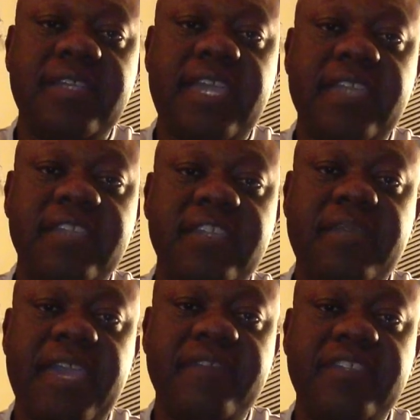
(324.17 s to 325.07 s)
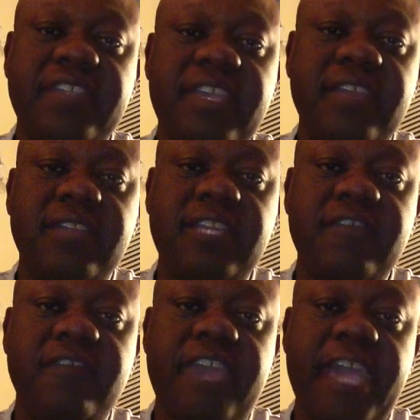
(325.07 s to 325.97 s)
I ended up having to take a leave
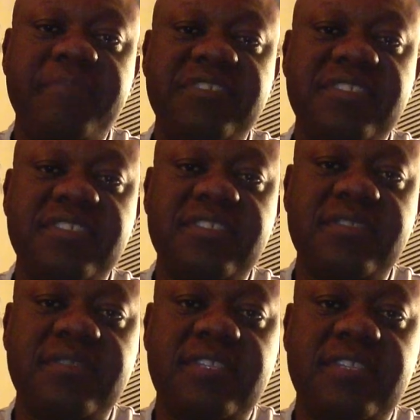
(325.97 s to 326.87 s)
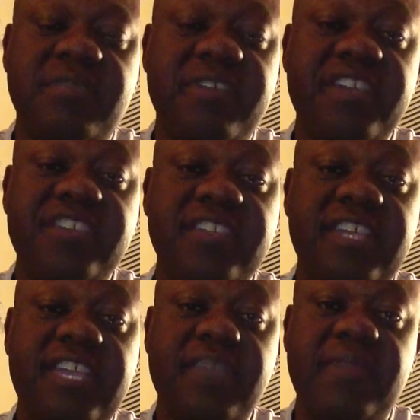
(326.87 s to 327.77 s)
of absence. The depression
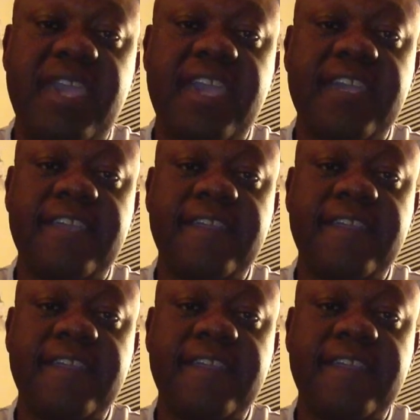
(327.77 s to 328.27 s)
came back.